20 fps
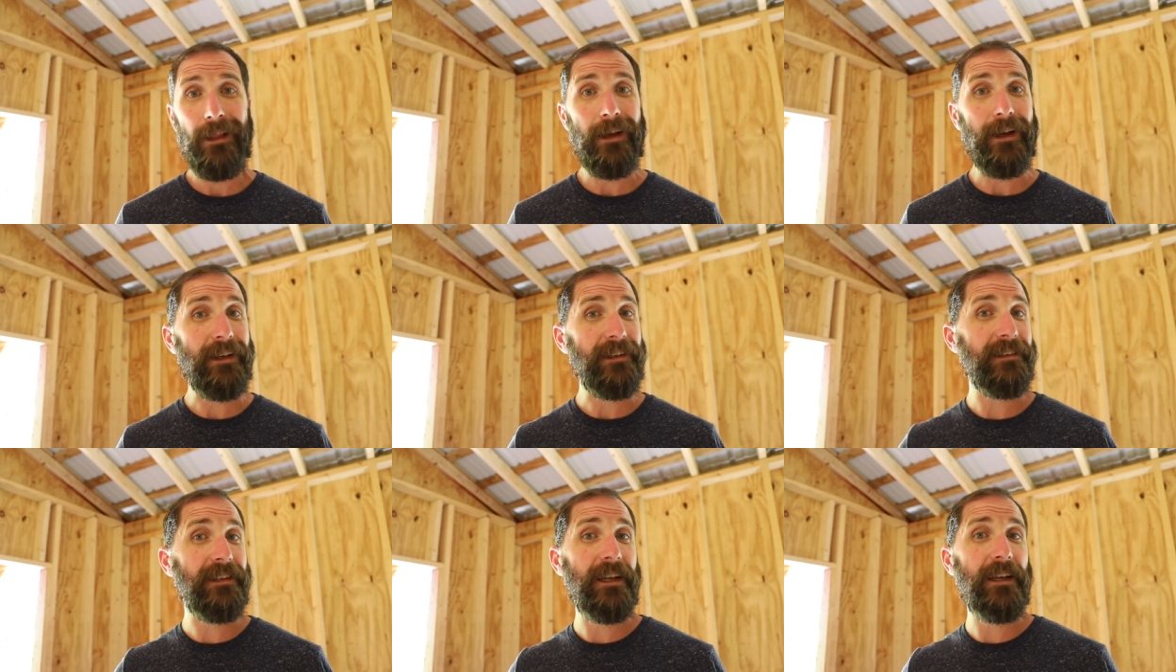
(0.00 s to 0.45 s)

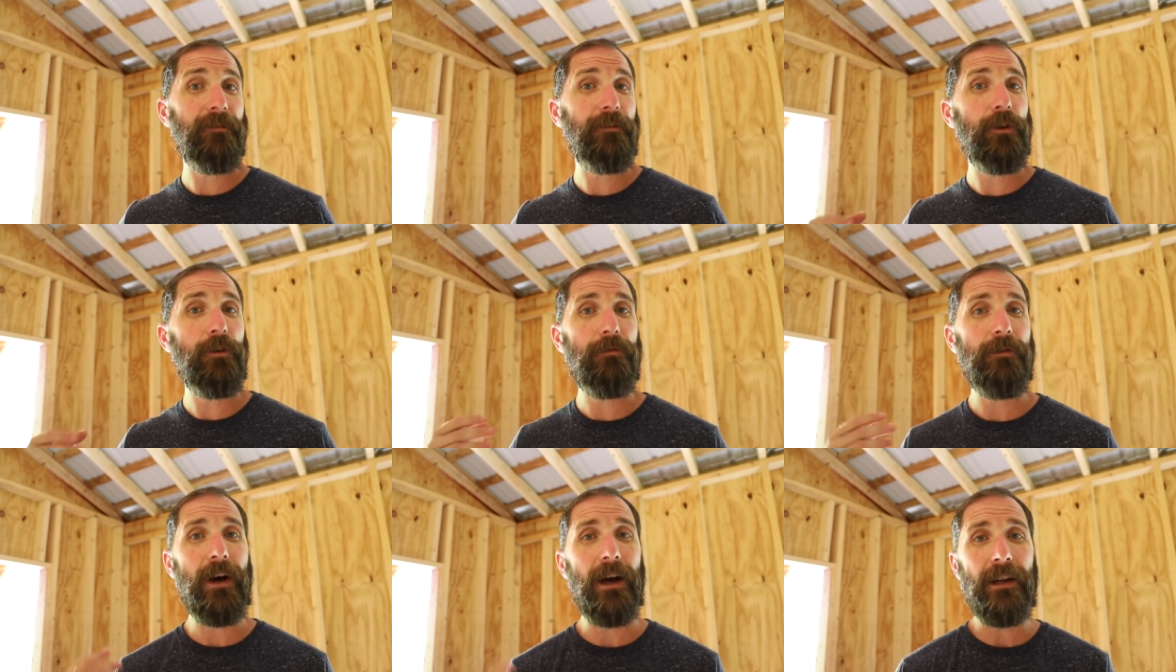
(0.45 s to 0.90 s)
Like I said, if
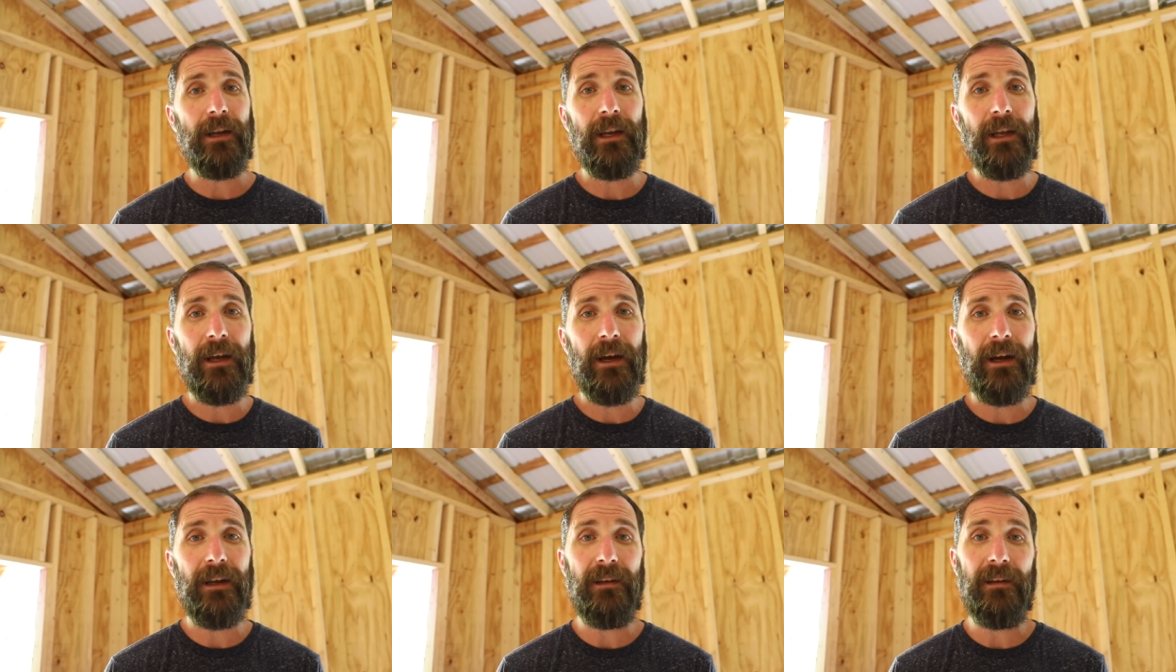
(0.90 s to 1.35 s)
you've got
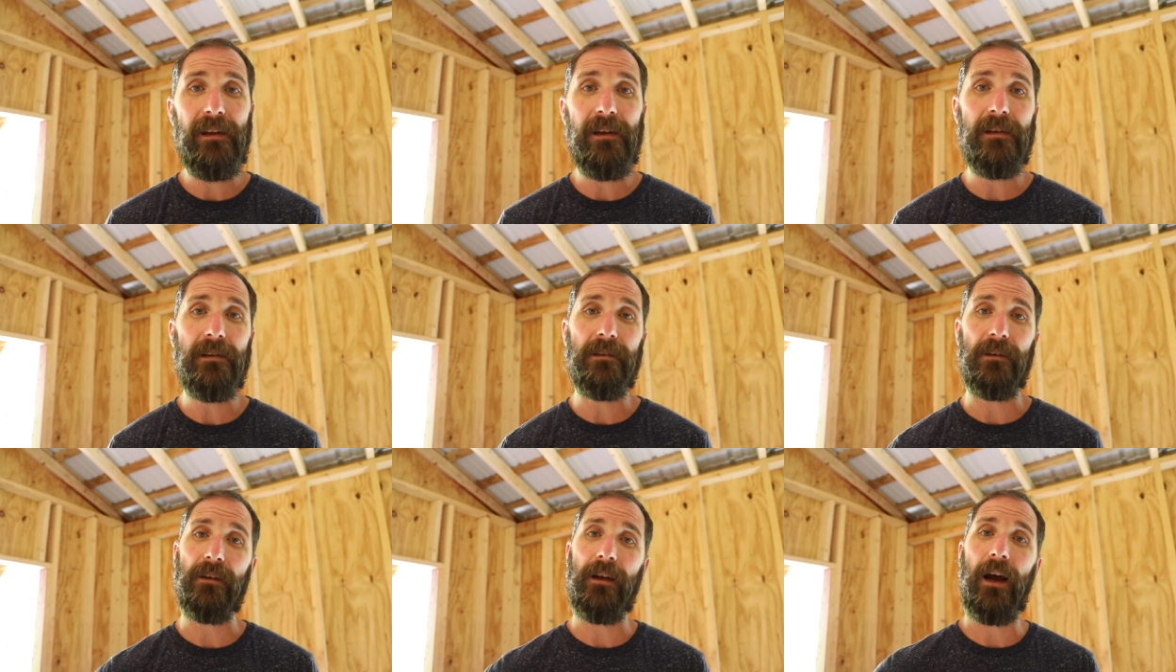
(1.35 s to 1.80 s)
any
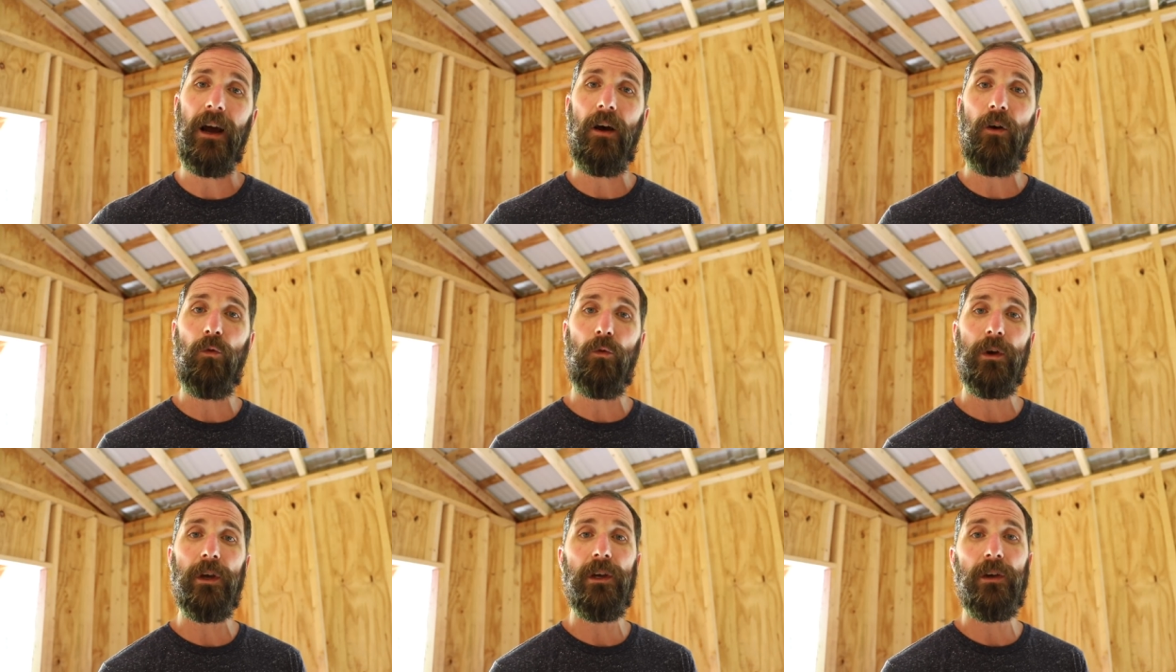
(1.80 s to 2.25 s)
ideas on
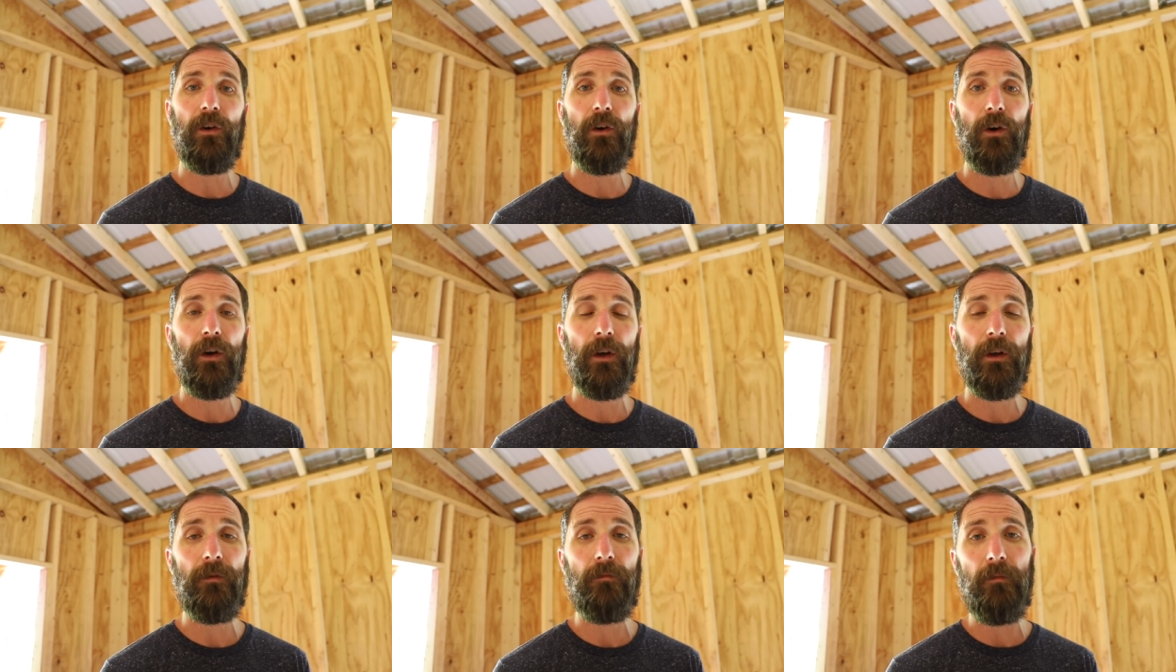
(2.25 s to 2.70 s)
how we
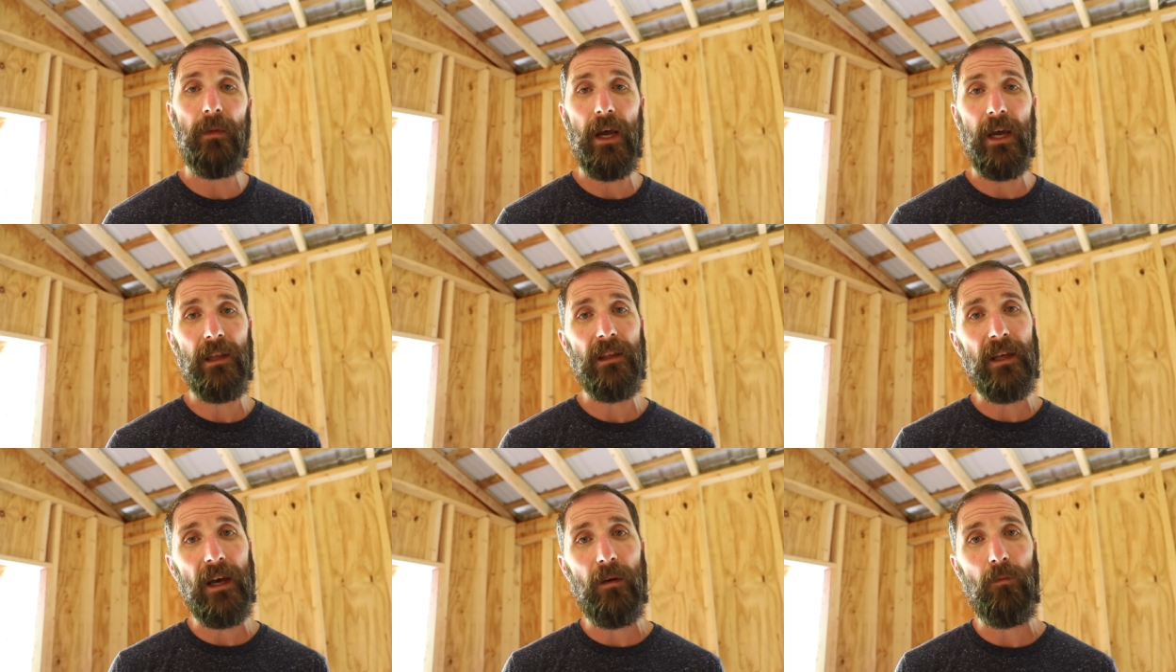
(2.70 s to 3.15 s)
could
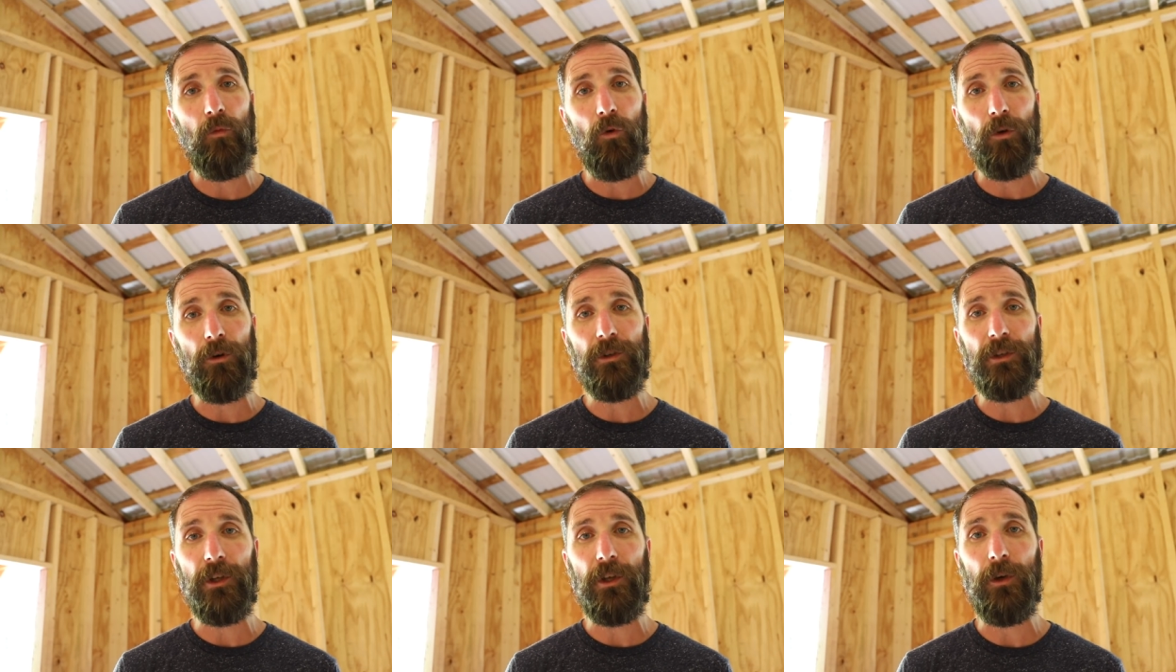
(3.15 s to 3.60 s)
make that
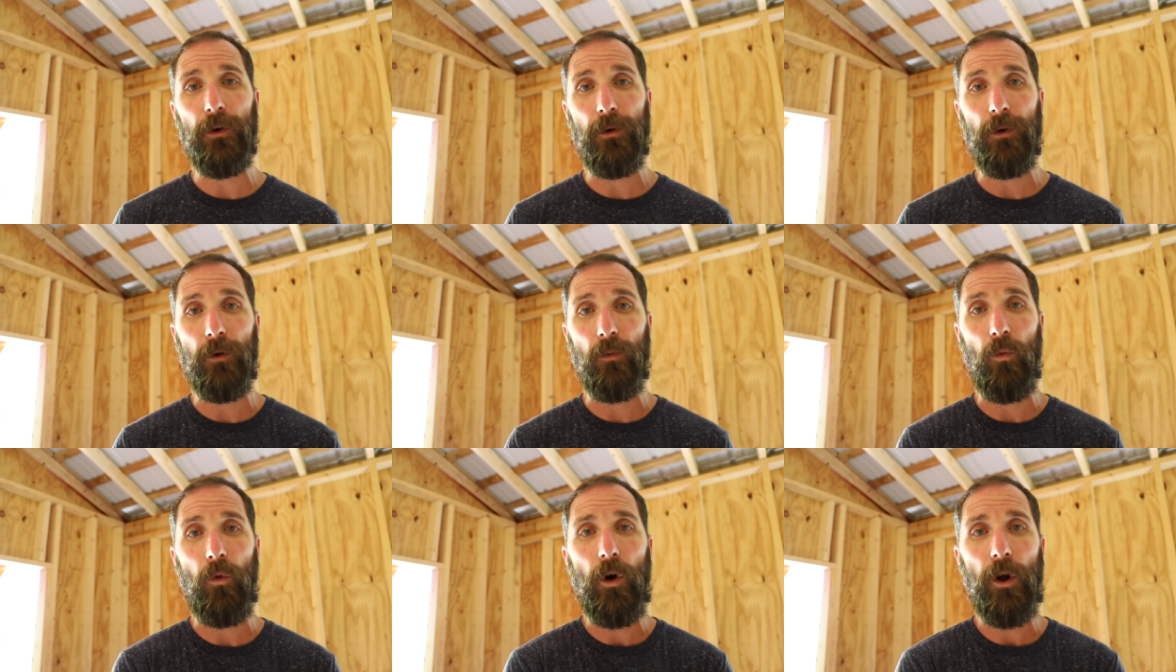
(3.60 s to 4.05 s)
more secure and